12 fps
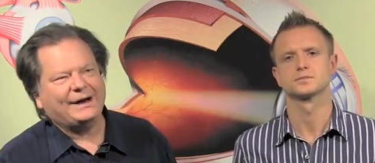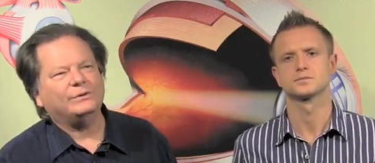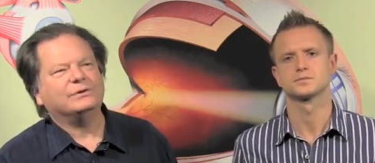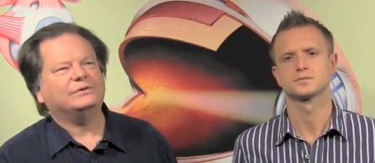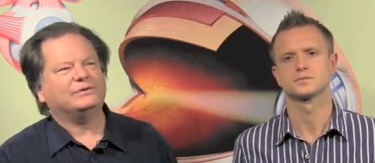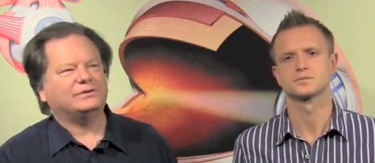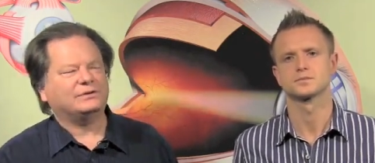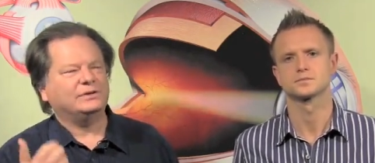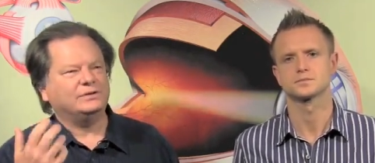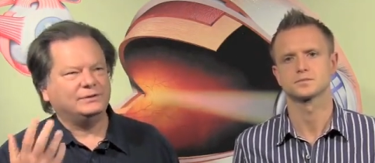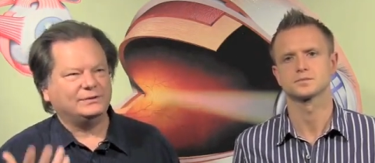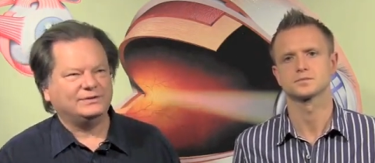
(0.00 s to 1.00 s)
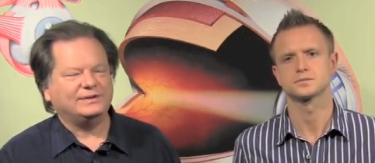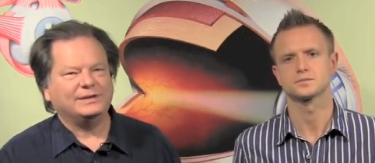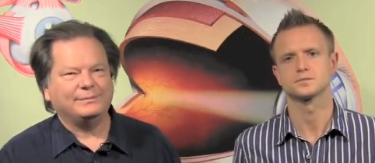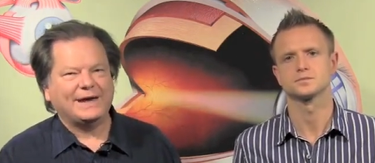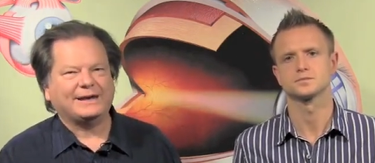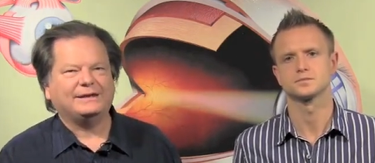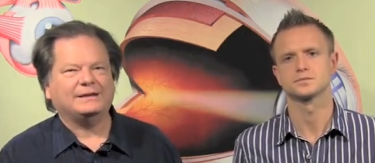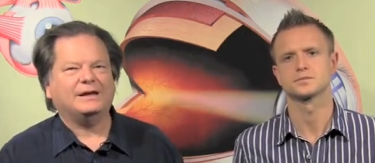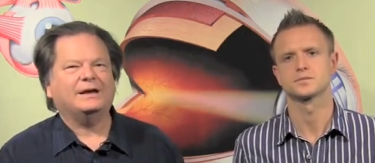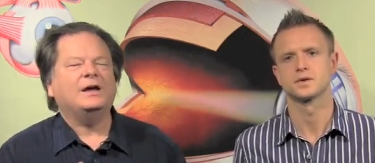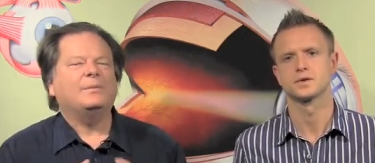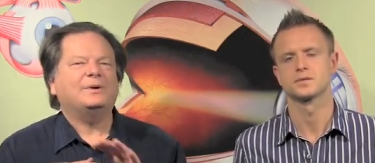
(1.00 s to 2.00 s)
Speaker 1: hours using the mm-hmm. macula,
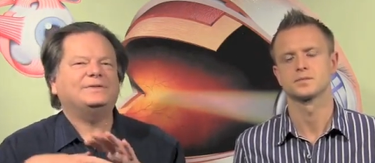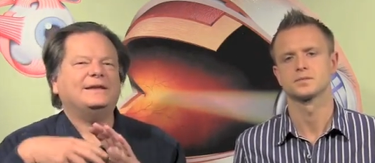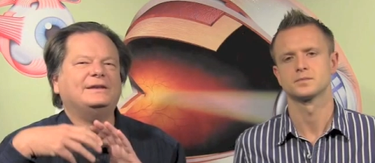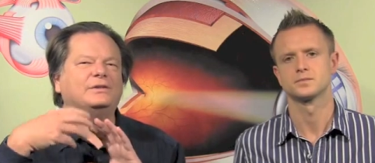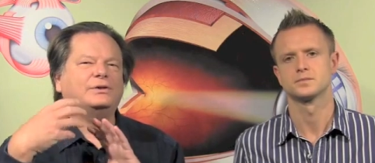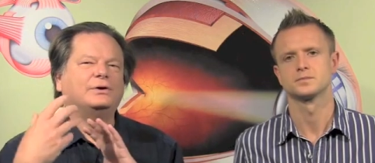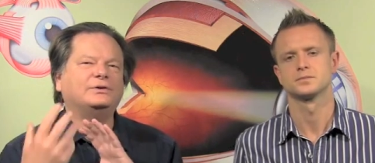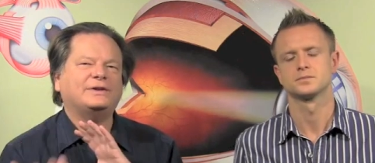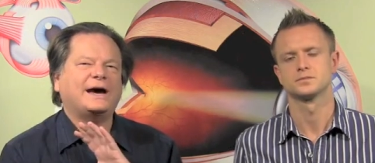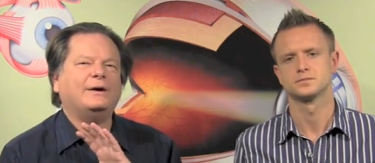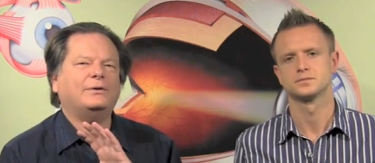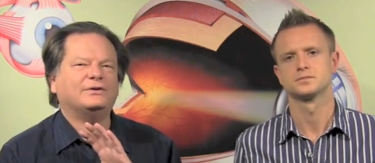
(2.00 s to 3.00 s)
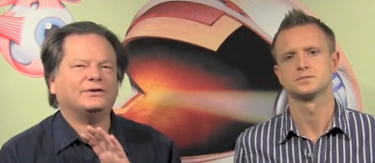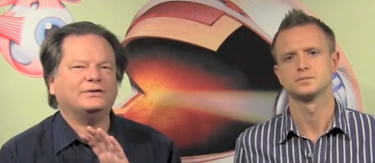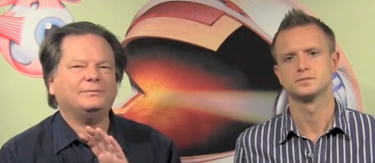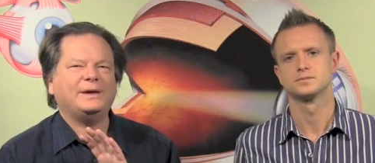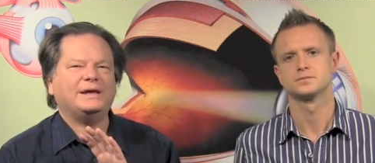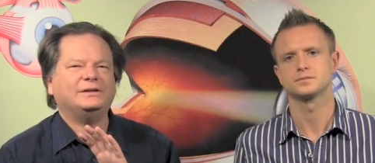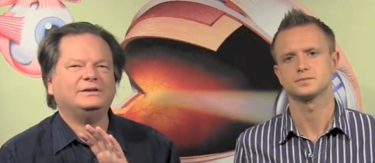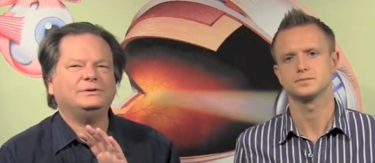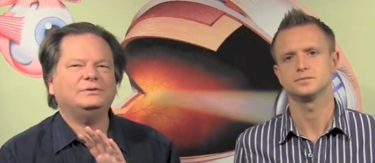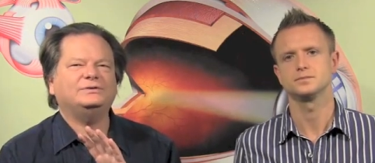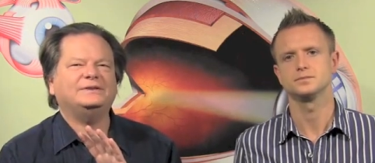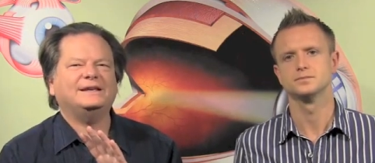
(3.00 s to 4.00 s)
mm-hmm. but then those hours are spent
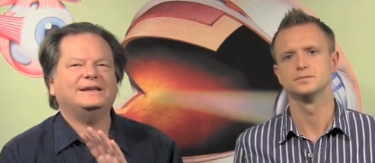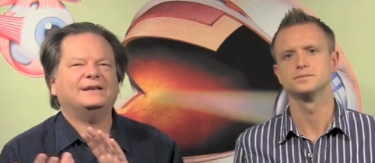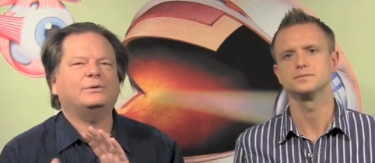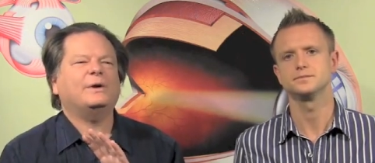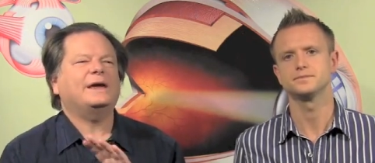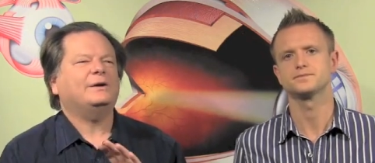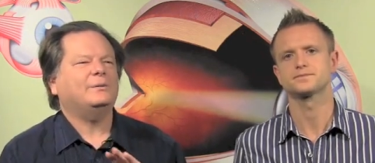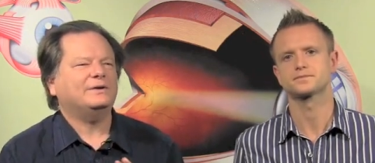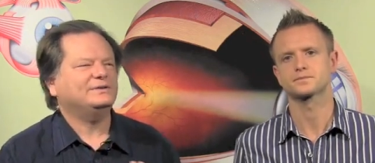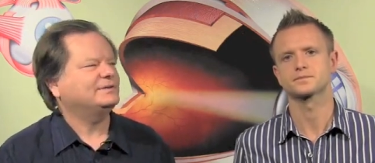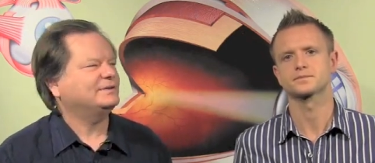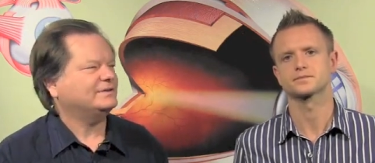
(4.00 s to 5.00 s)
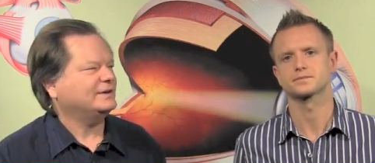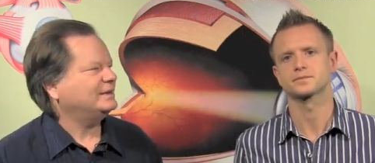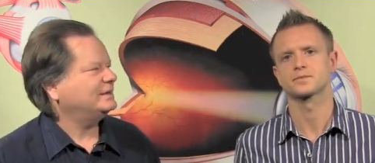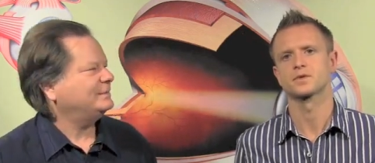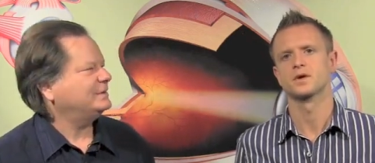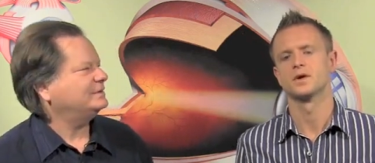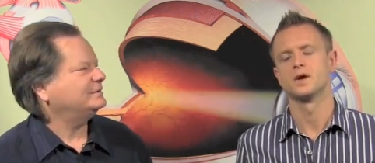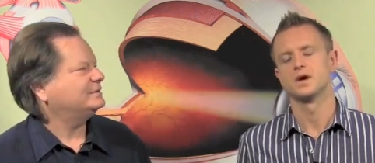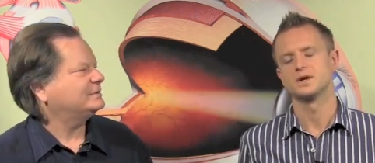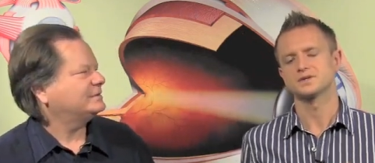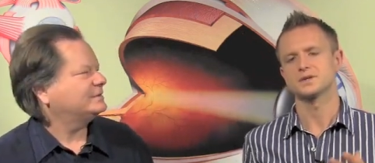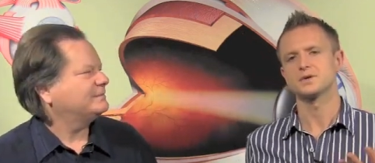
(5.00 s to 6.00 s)
using it in a way it wasn't designed to be
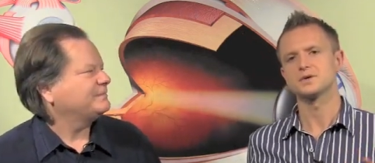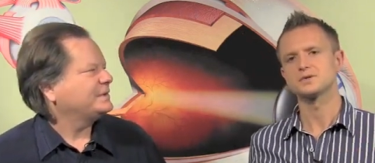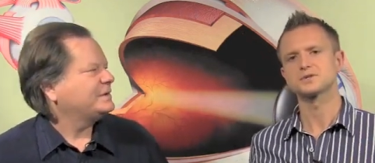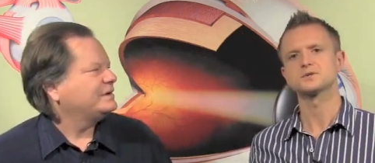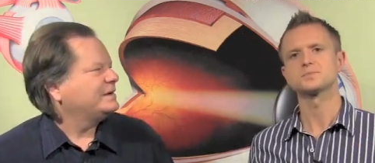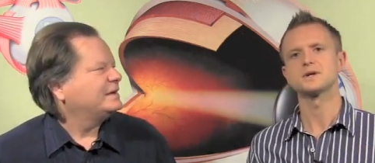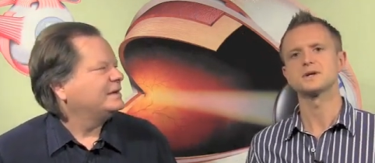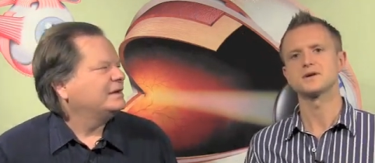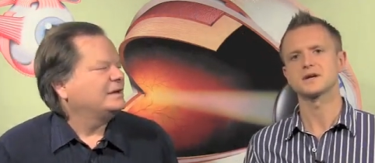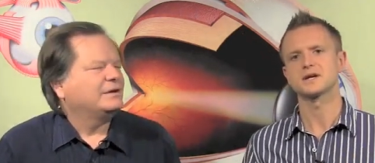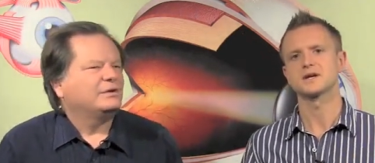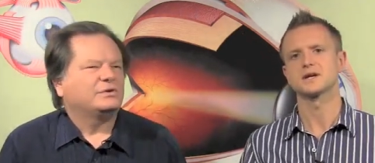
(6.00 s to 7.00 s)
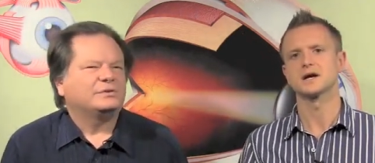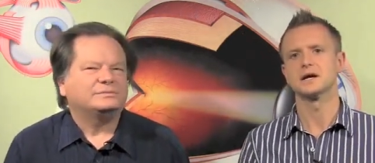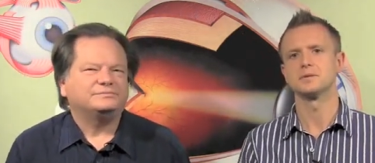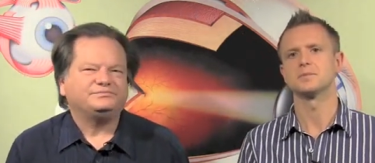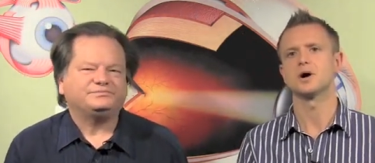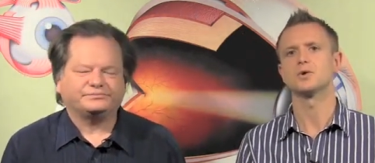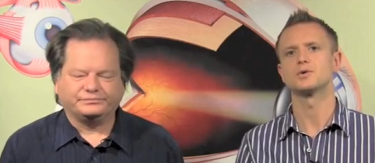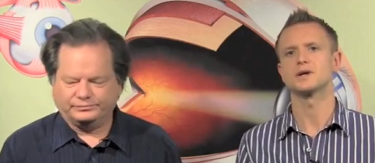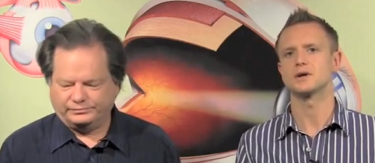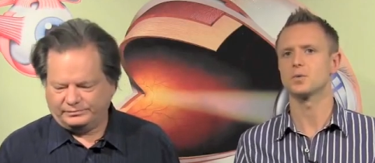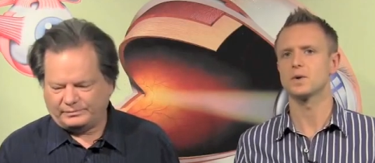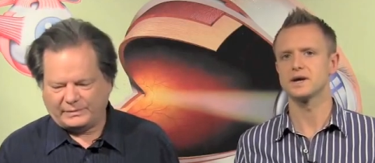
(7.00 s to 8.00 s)
used.
Speaker 2: So it'd just be like um, holding
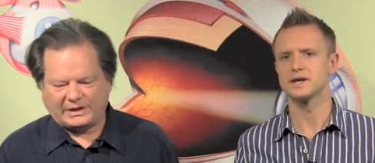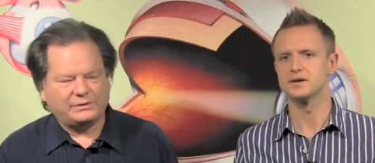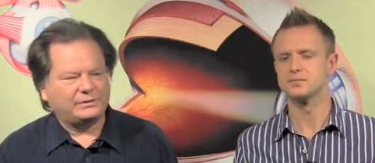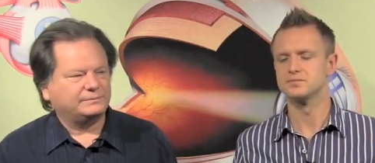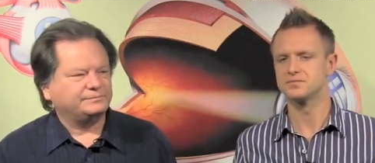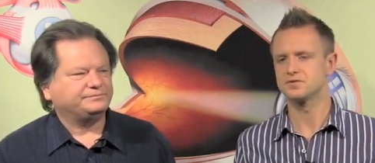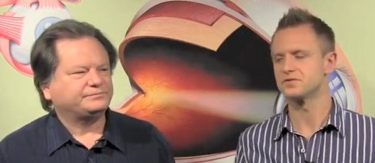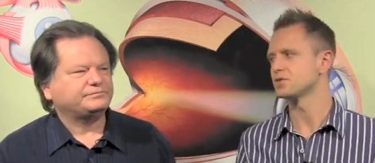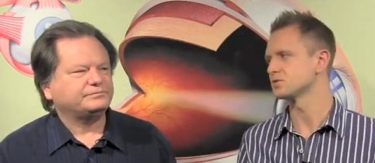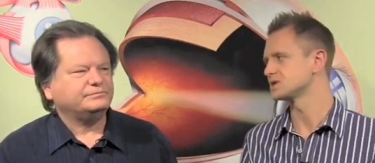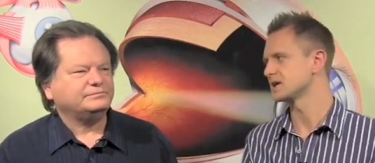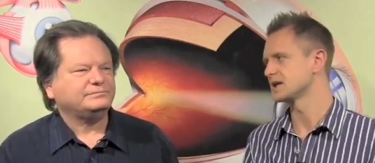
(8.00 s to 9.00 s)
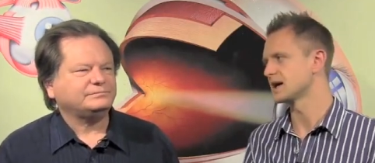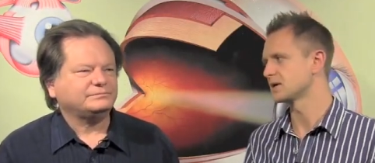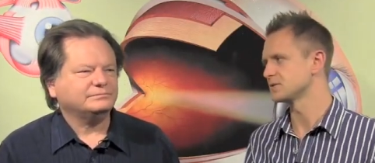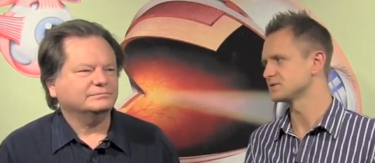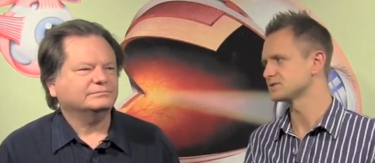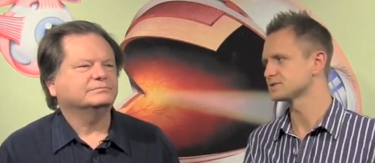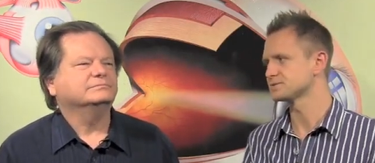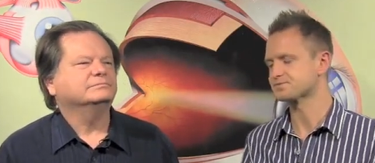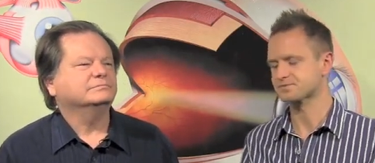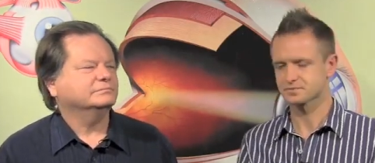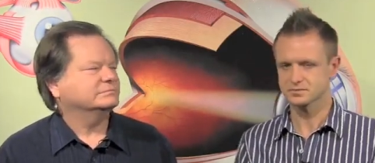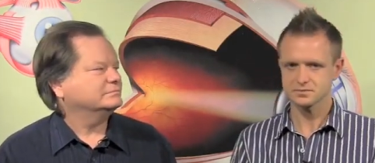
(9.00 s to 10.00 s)
a weight for 14 hours.
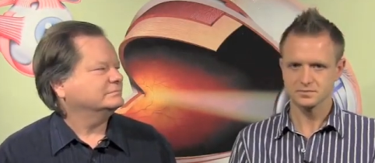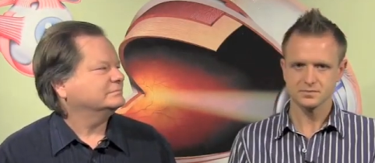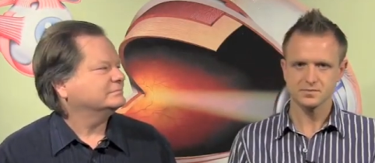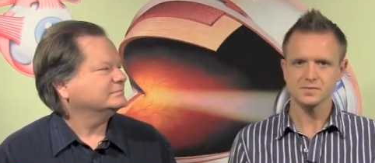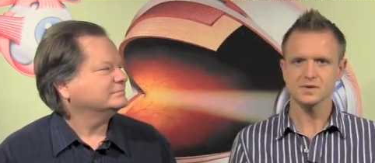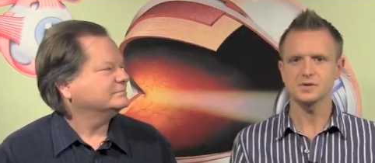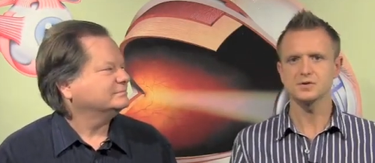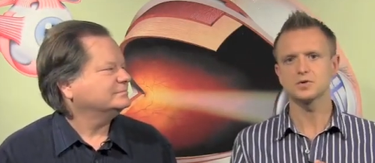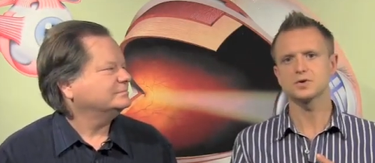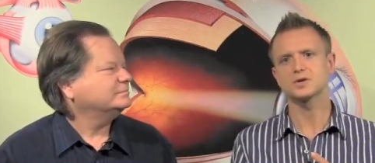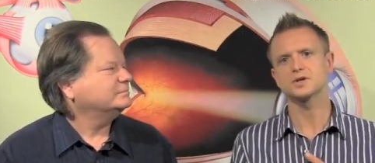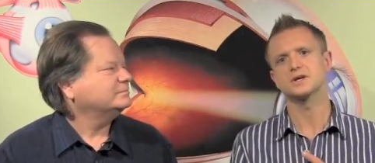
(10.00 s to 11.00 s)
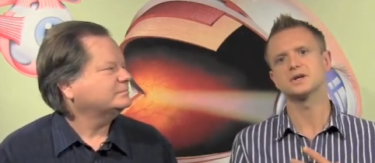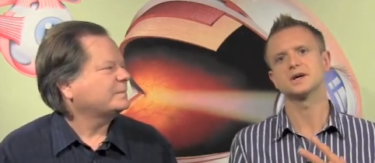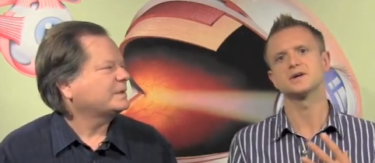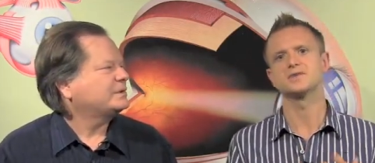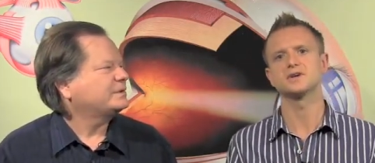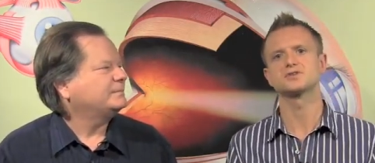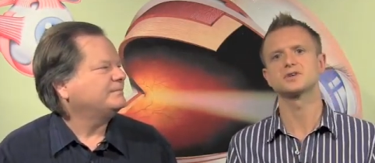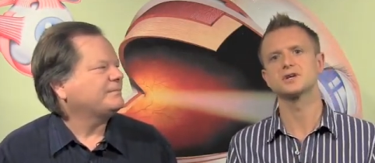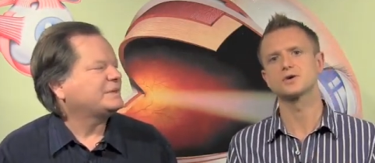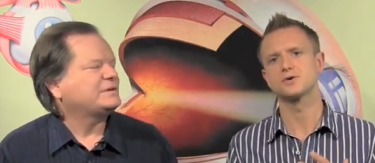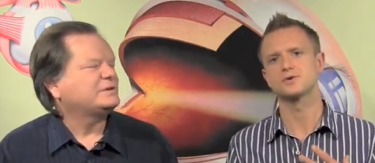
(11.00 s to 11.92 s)
Mm-hmm. You're going to eventually